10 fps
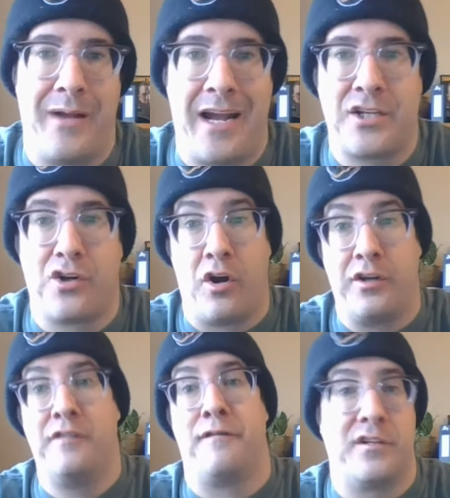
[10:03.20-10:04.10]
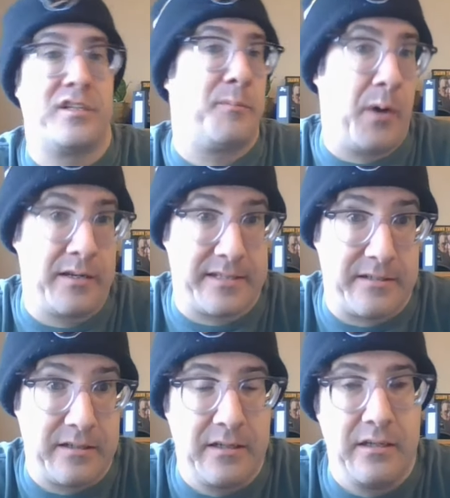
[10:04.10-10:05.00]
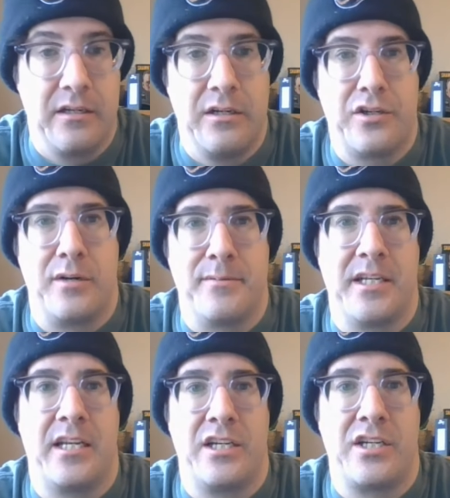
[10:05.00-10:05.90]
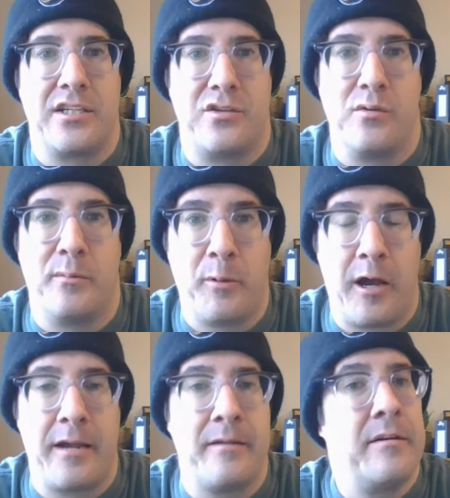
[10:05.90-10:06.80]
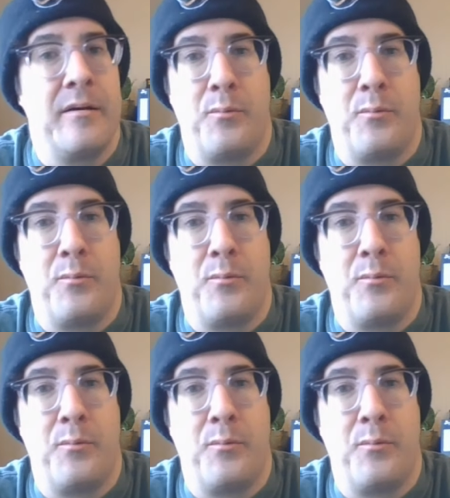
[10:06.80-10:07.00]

match on your first deposit. Terms and conditions do apply,